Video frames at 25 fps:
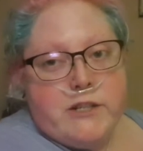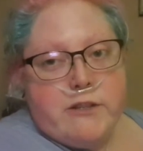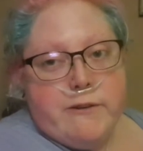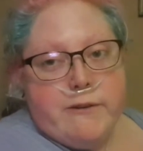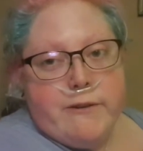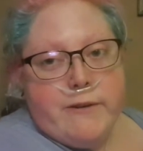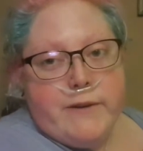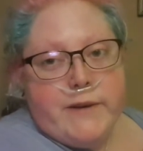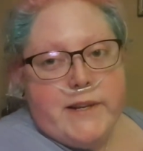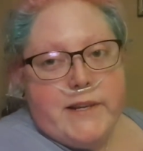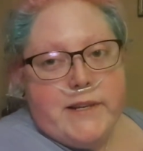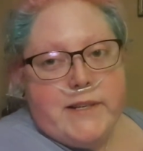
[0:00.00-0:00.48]

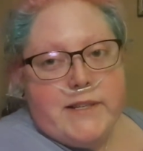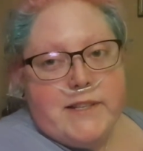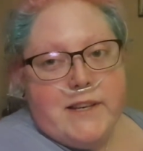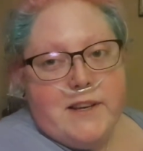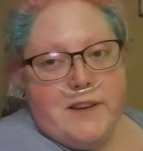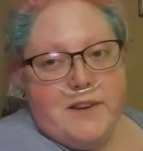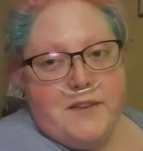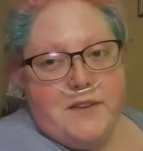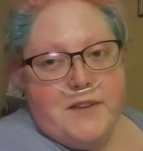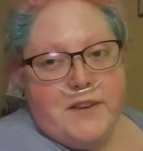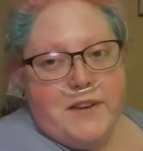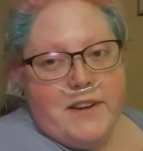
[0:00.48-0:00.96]
screwing us
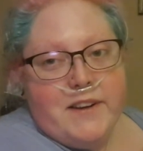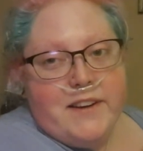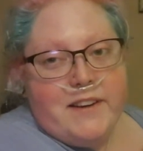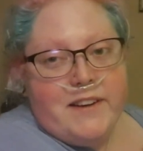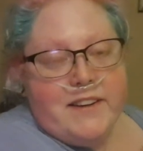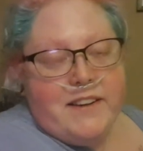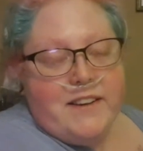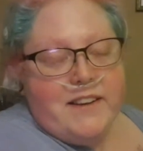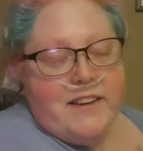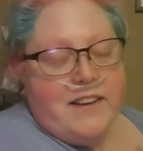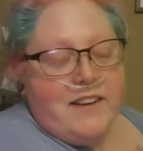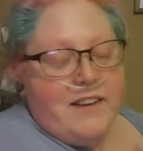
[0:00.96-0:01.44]
over.
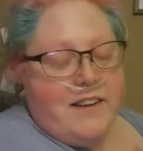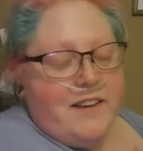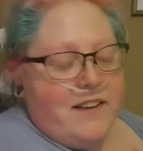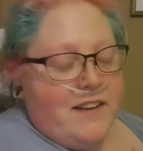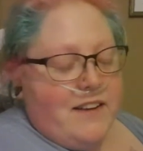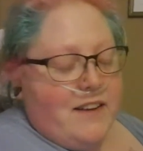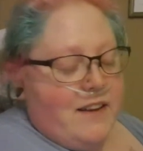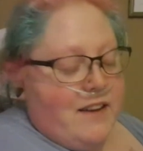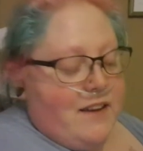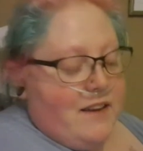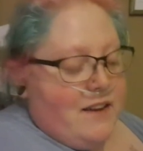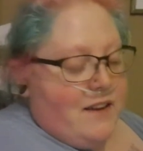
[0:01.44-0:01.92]

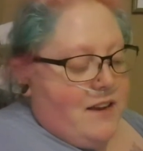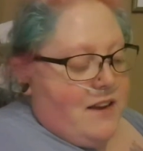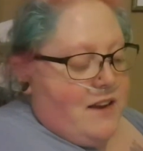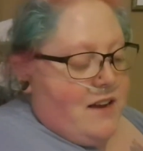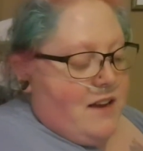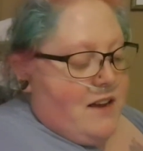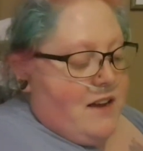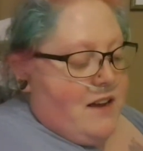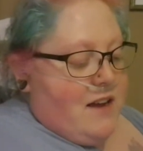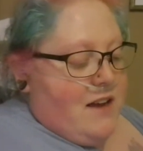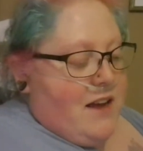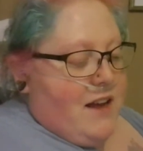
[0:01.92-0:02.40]

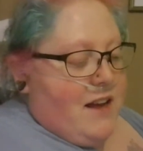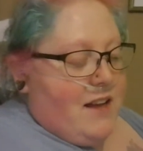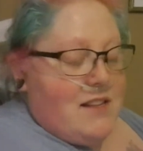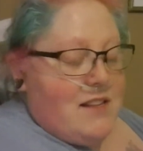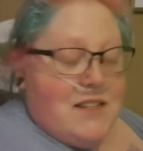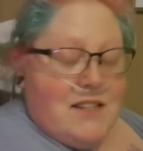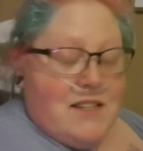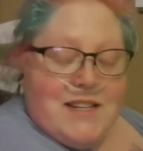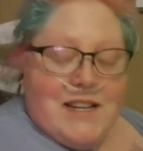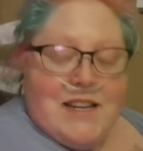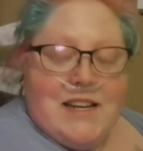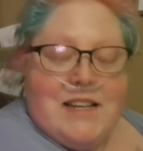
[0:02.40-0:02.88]
And
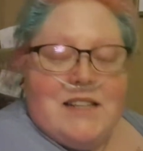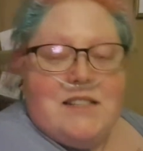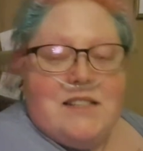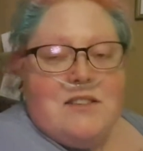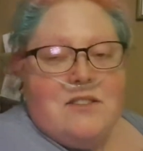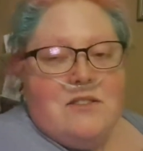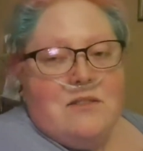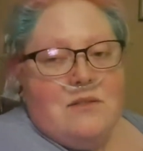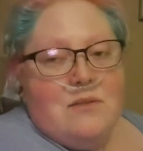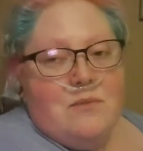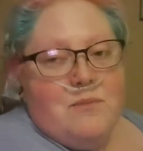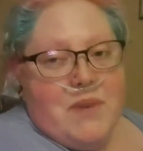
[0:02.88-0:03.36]
today's
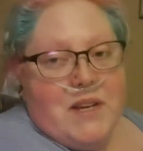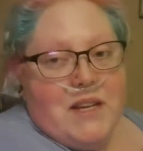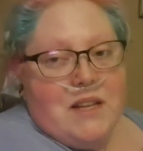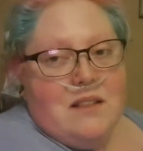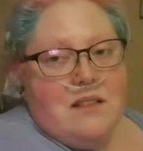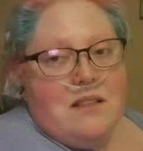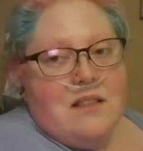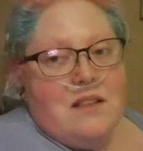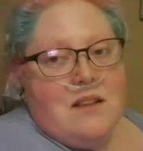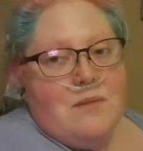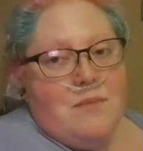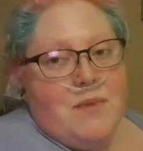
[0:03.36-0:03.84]
not
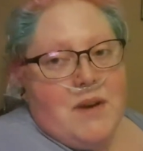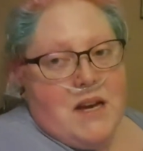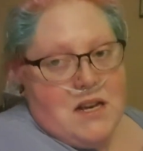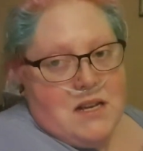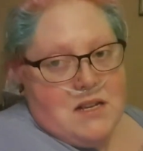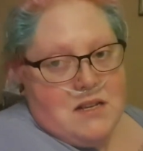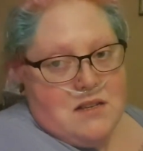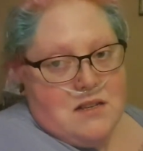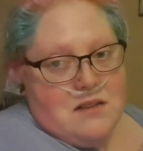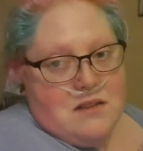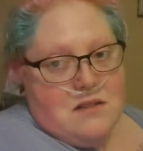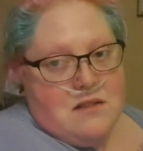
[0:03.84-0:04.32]
been the
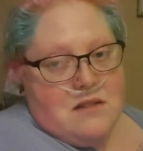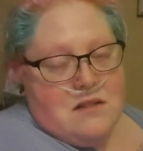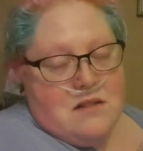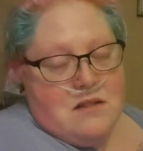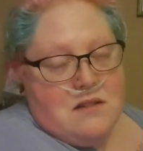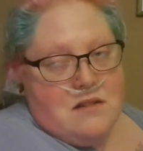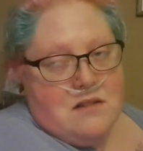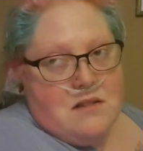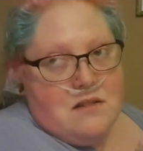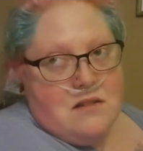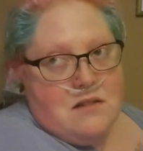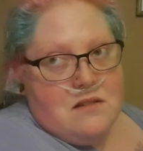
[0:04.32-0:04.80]
best.
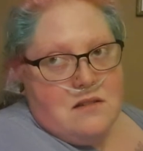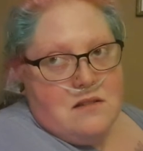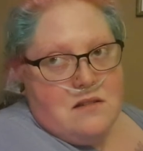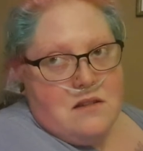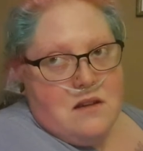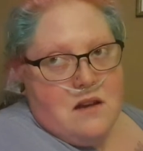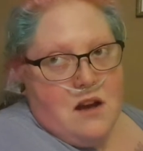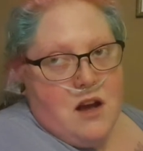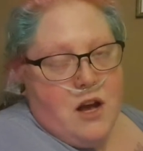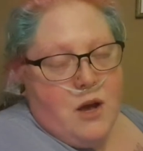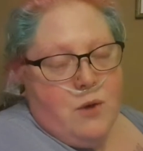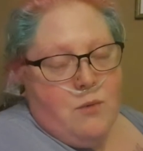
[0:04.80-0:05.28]

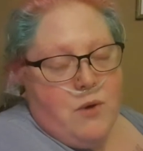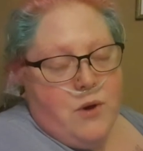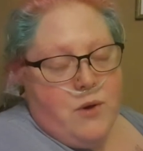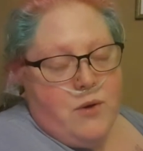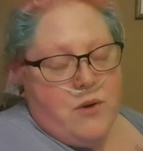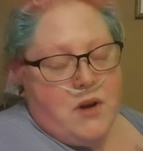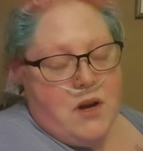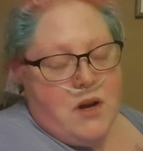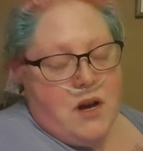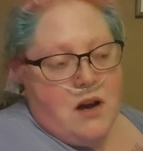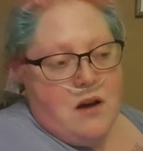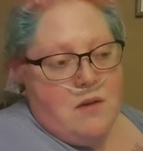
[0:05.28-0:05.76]
I
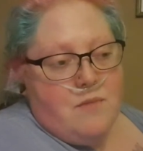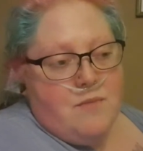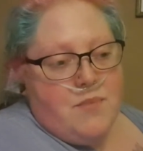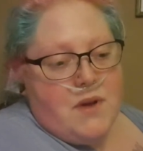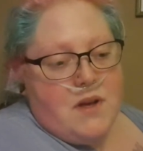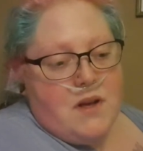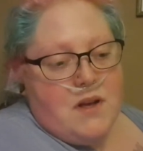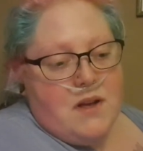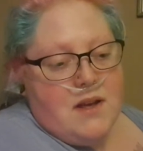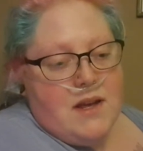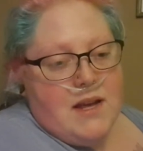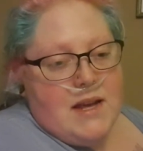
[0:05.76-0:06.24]
woke up
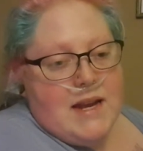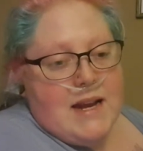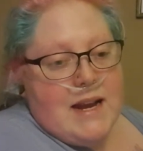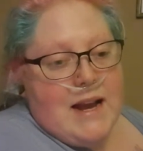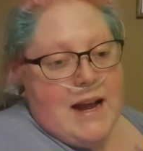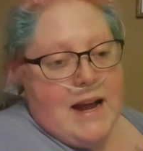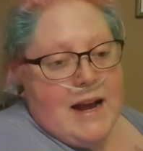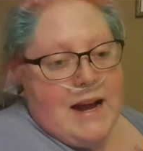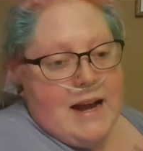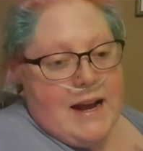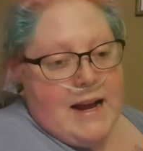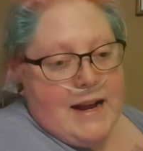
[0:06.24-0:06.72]

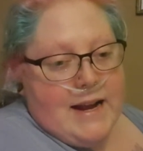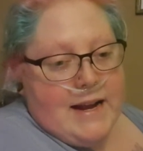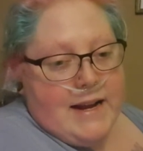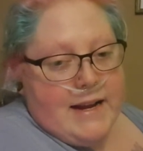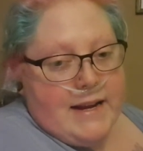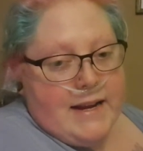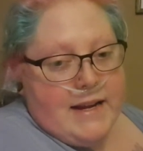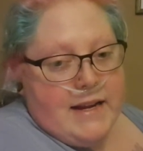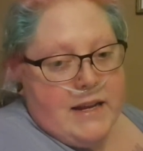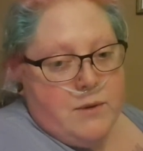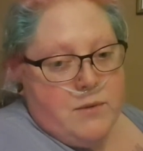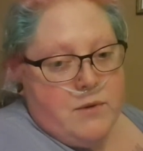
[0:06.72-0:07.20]
in
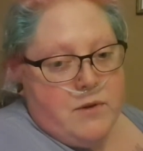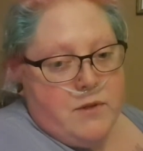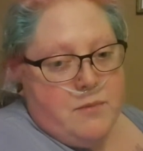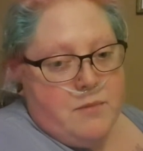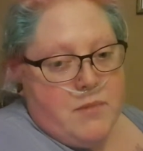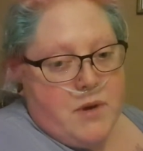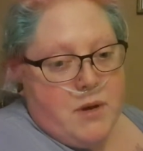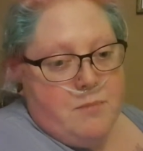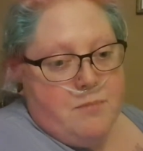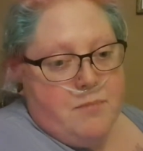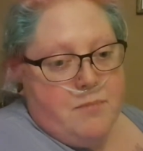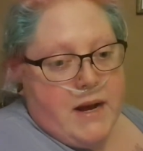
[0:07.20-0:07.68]
agony with
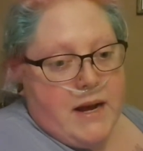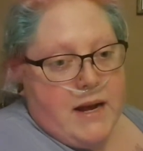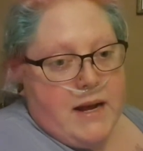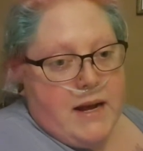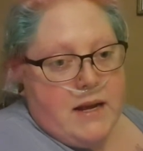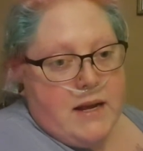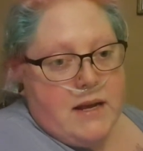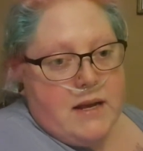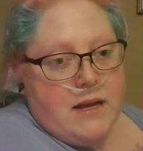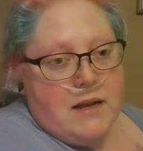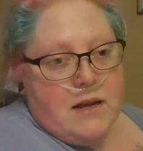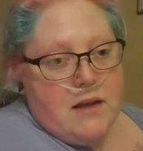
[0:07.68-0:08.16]
my
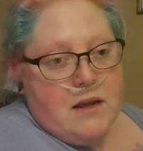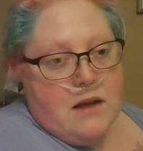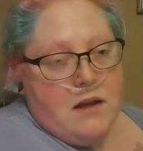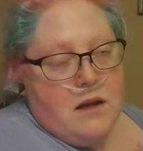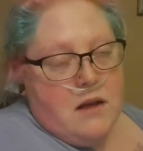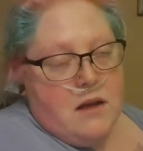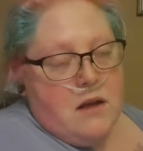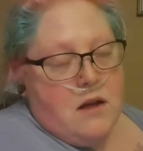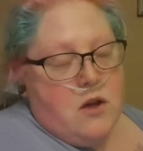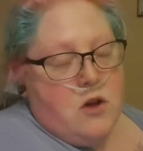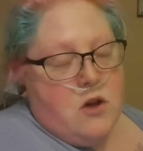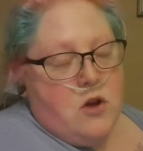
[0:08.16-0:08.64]
back,
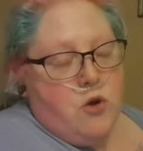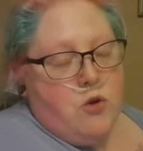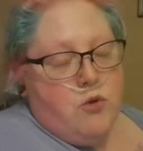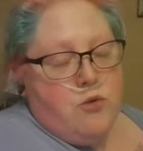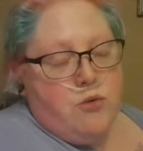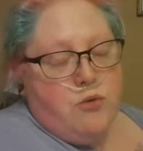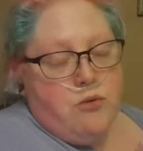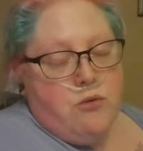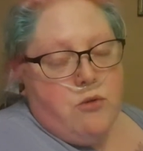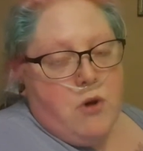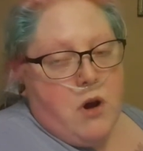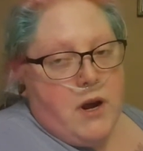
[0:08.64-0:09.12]

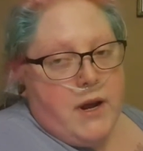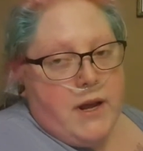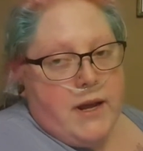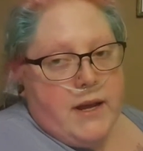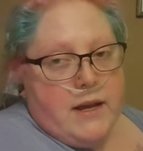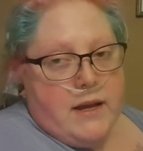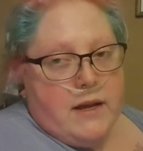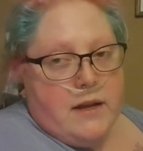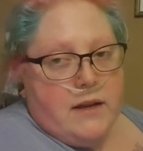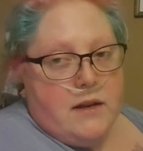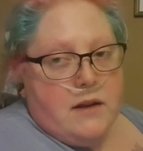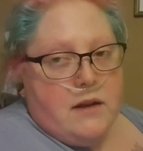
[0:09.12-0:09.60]

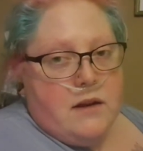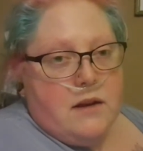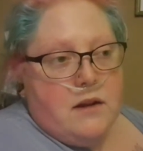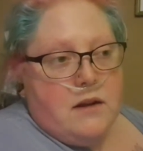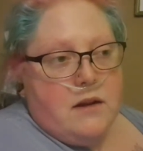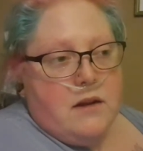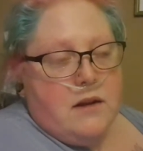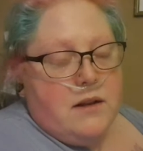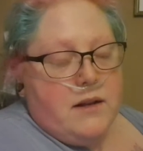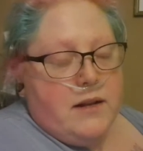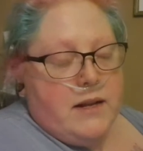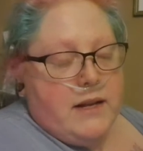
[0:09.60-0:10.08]

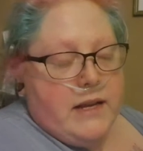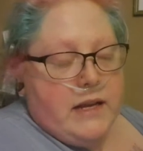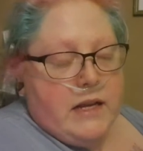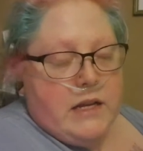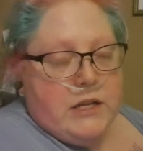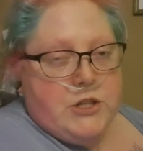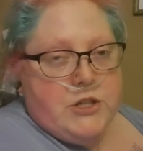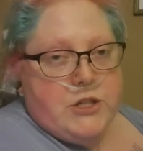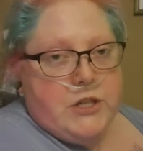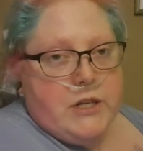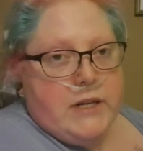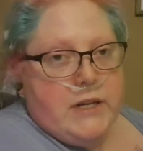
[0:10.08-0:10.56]
crying,
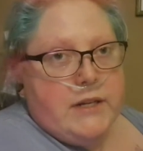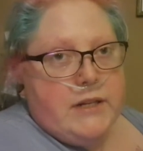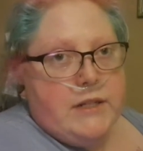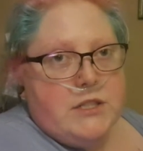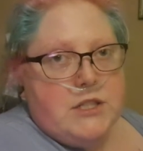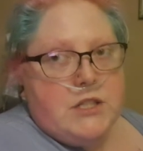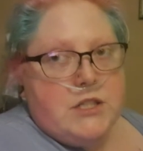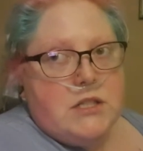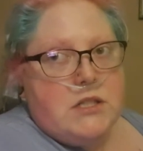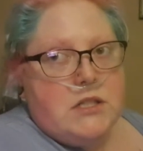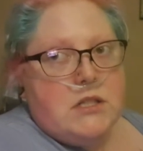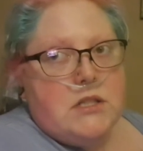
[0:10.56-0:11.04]
literally
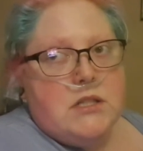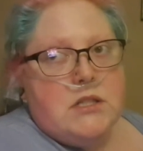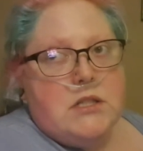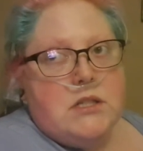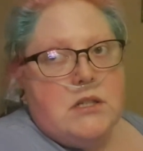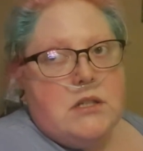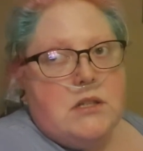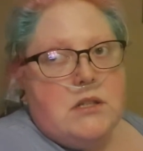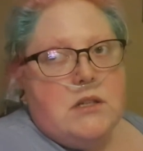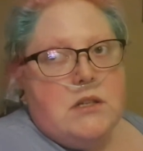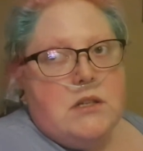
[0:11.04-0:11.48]
just,